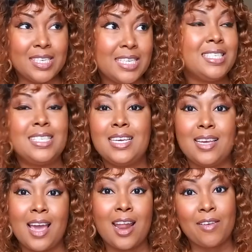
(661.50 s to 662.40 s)
in
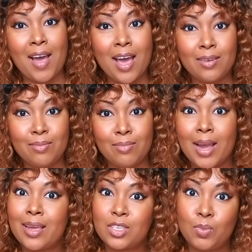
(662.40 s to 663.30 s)
DC, and I've had
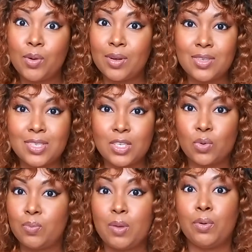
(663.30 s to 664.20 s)
my experiences
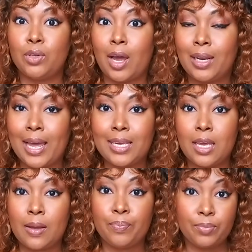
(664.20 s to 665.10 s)
with people not
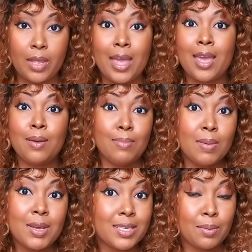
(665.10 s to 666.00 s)
liking A,
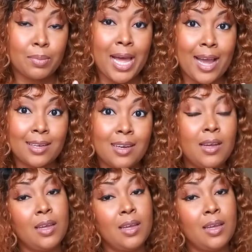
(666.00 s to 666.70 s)
me because I'm black,